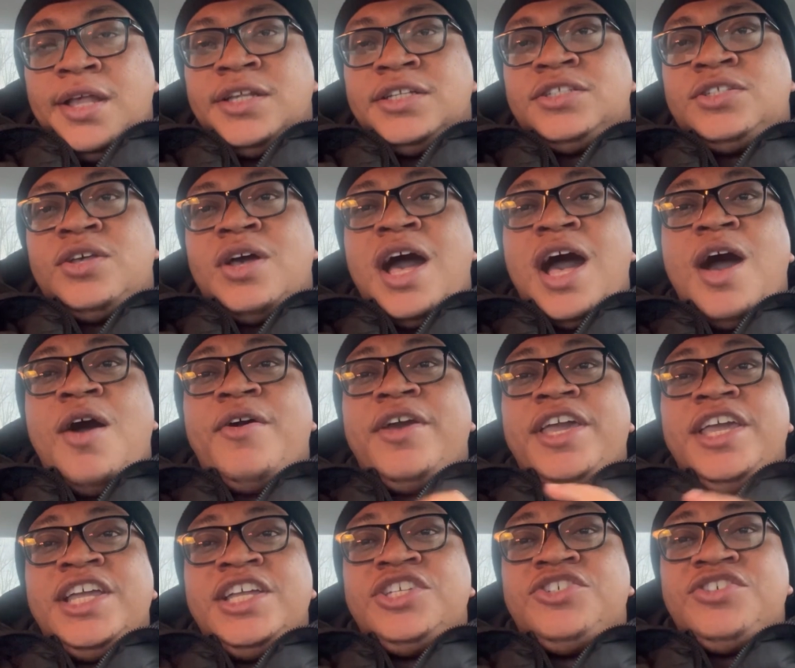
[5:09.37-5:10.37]
So how
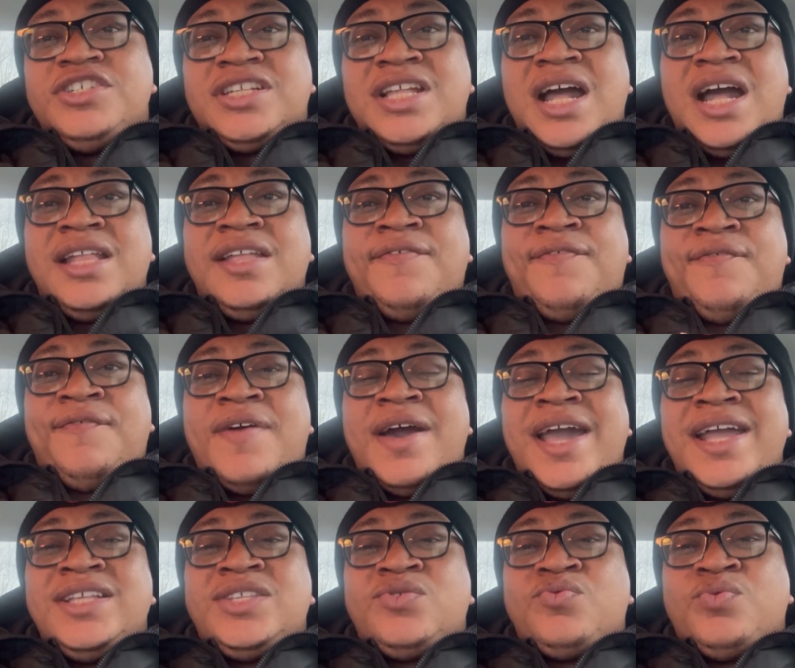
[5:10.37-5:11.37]
Eedris had a
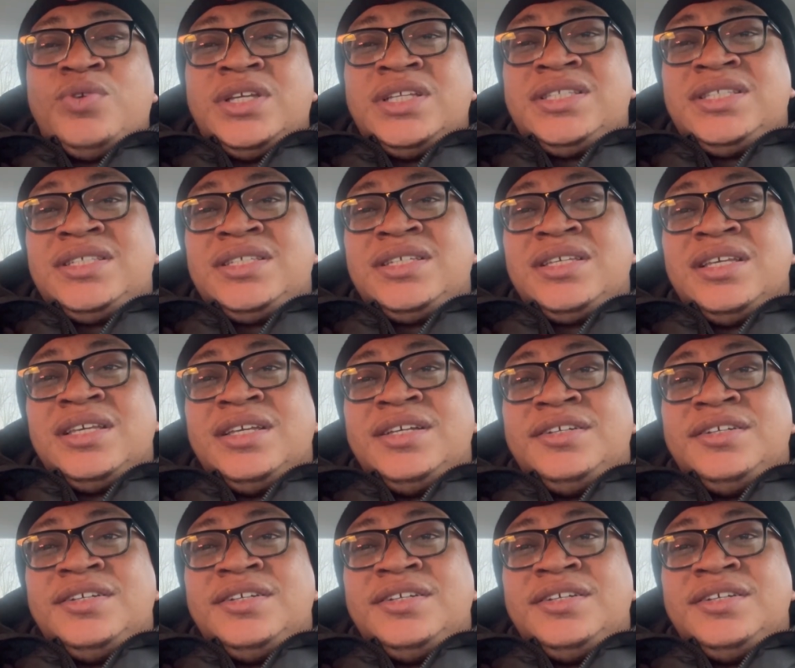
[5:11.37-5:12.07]
fight with,